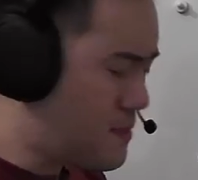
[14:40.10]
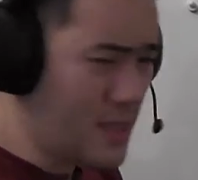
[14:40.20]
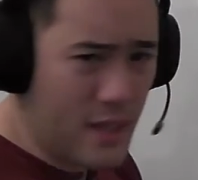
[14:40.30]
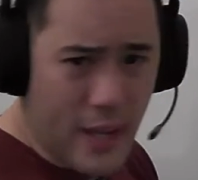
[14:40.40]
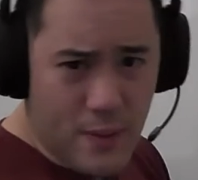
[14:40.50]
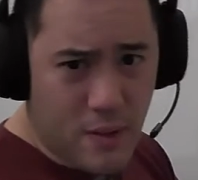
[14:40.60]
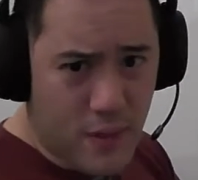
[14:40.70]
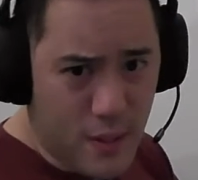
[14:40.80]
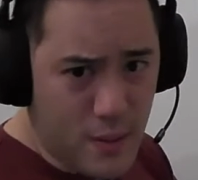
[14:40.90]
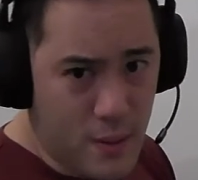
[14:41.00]
That was
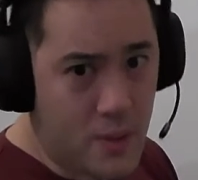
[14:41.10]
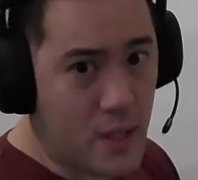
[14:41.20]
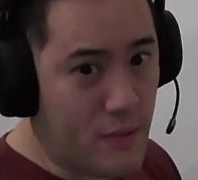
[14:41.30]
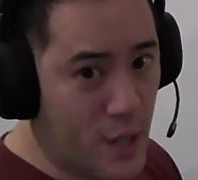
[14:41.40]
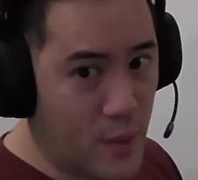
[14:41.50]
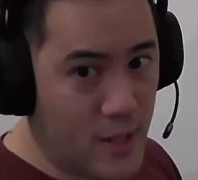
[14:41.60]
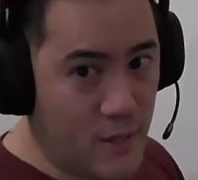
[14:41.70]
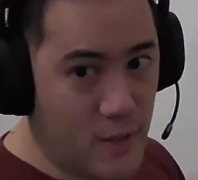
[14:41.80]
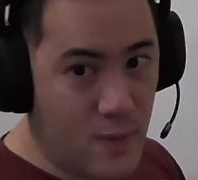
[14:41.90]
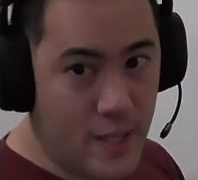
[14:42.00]
review. You should have known what electric
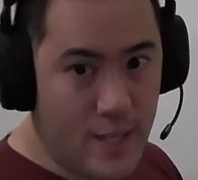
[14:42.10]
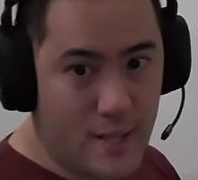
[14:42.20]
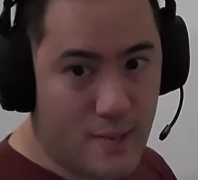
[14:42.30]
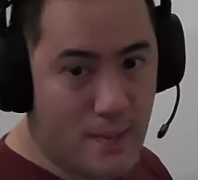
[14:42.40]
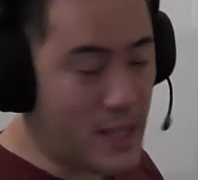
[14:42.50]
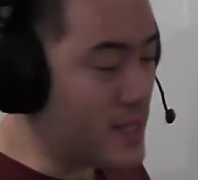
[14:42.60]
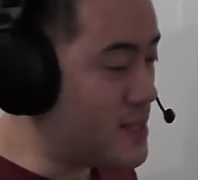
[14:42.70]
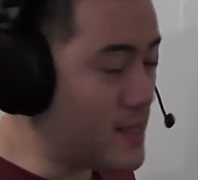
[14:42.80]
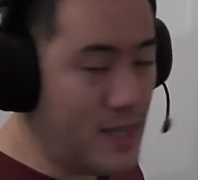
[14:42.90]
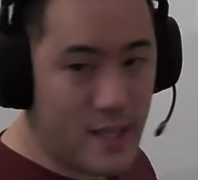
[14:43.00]
field was, but in case
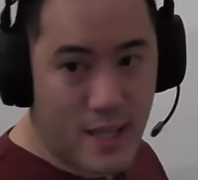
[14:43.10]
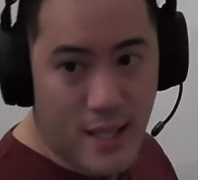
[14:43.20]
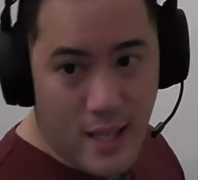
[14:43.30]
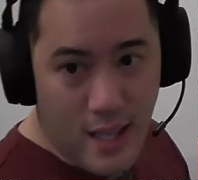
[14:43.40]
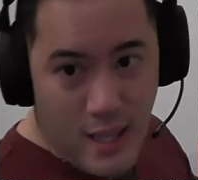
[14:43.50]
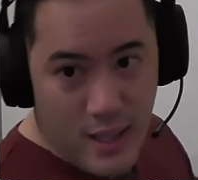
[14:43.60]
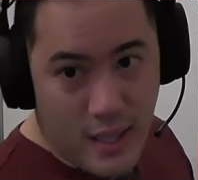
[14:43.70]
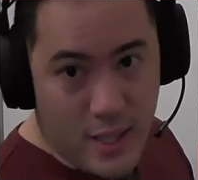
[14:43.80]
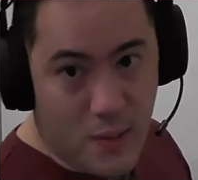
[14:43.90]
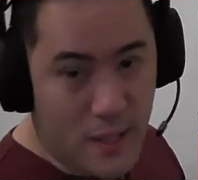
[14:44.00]
you didn't,
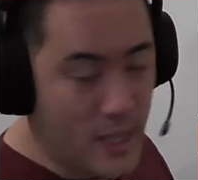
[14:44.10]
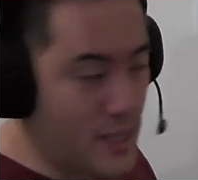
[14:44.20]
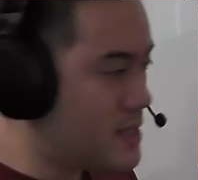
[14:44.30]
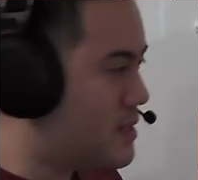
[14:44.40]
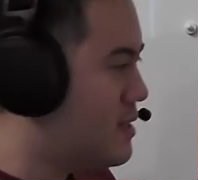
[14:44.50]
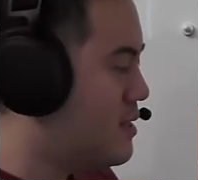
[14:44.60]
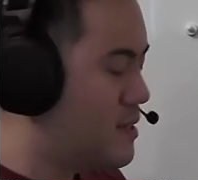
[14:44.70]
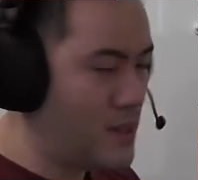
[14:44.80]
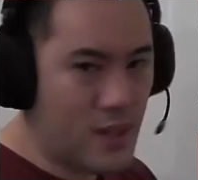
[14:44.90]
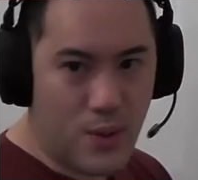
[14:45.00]
that's what it is.
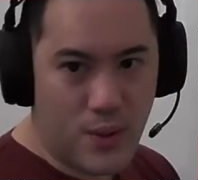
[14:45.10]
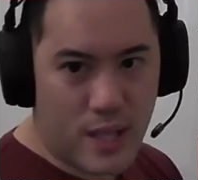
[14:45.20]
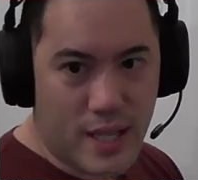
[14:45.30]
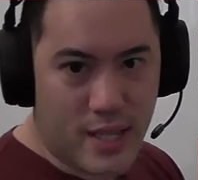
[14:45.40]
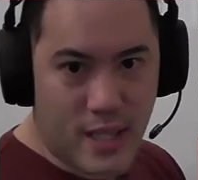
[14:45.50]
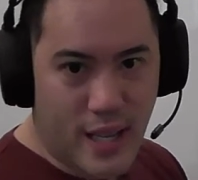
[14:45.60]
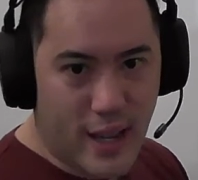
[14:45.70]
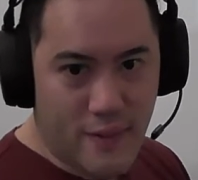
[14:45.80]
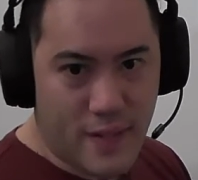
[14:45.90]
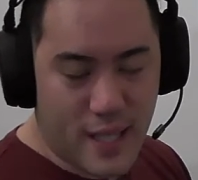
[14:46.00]
The only idea I have
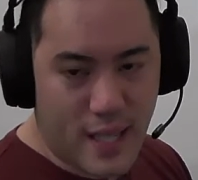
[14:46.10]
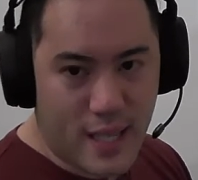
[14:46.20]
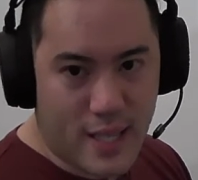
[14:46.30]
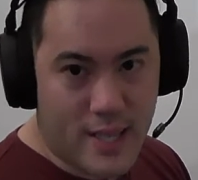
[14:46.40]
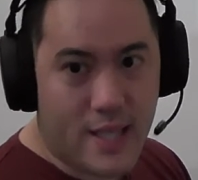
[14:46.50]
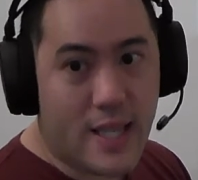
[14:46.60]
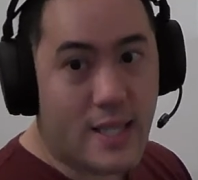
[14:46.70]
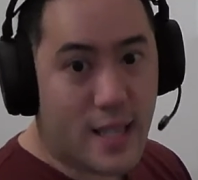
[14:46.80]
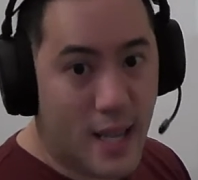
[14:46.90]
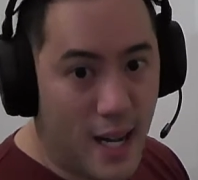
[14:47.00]
for today is it's
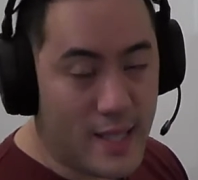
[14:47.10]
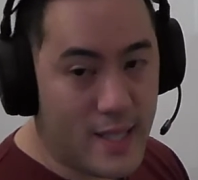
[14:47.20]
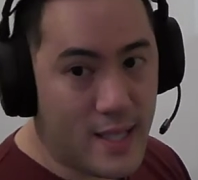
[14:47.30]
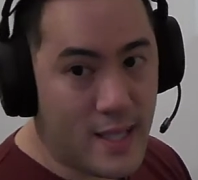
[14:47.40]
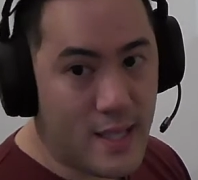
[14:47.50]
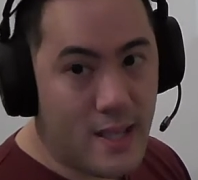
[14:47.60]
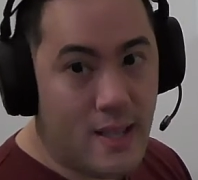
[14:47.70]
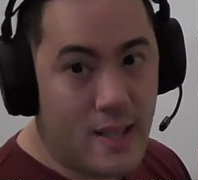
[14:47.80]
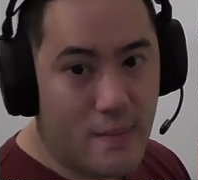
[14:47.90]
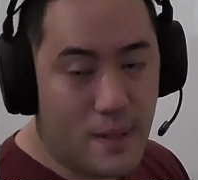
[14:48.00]
constant
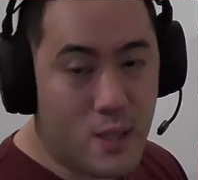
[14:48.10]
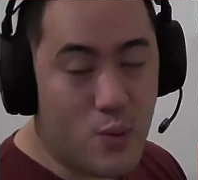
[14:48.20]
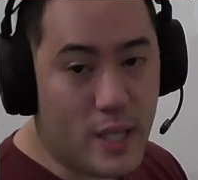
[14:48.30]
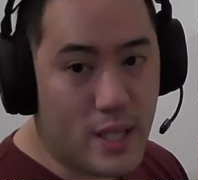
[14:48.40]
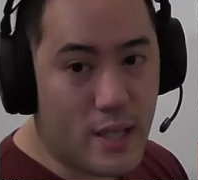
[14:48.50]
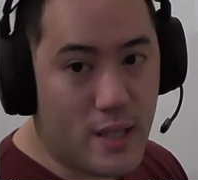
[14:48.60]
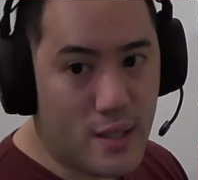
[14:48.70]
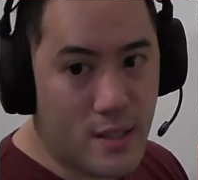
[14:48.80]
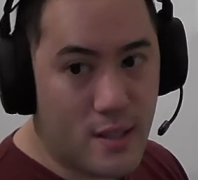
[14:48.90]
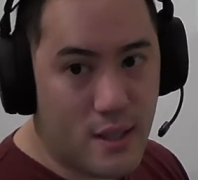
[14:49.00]
between
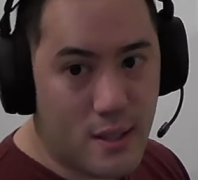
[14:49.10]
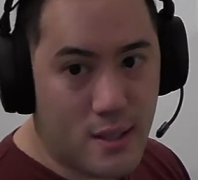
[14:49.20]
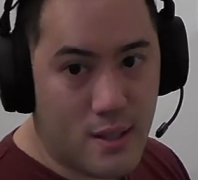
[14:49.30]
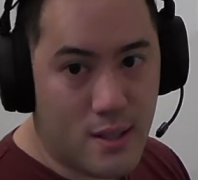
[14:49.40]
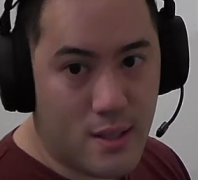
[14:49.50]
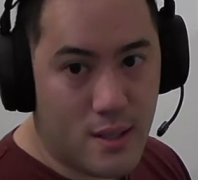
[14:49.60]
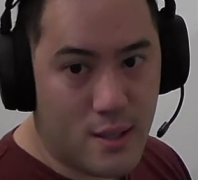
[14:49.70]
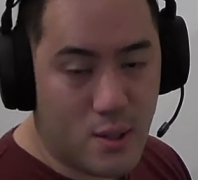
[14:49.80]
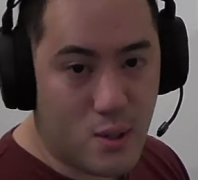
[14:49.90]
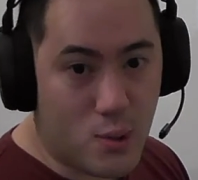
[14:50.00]
the
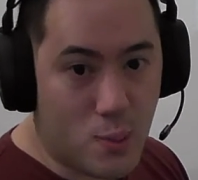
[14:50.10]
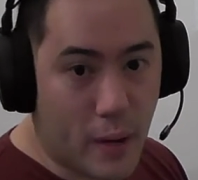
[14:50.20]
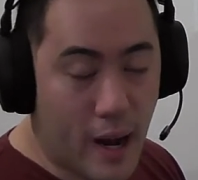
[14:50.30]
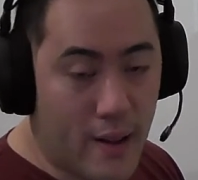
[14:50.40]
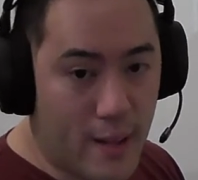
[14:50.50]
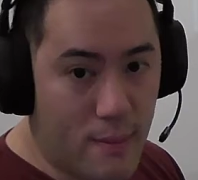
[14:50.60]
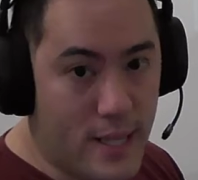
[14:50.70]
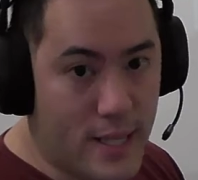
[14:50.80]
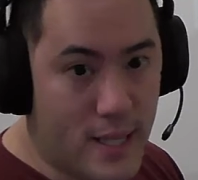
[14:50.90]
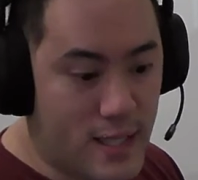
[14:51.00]
two parallel
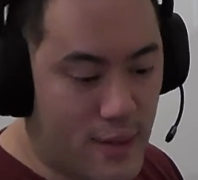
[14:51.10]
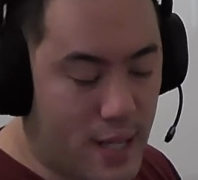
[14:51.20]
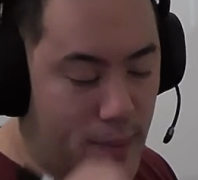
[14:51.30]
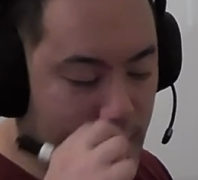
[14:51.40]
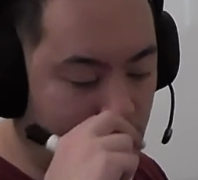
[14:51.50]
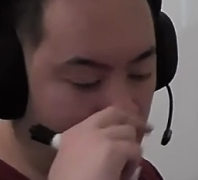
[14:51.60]
plates of a capacitor.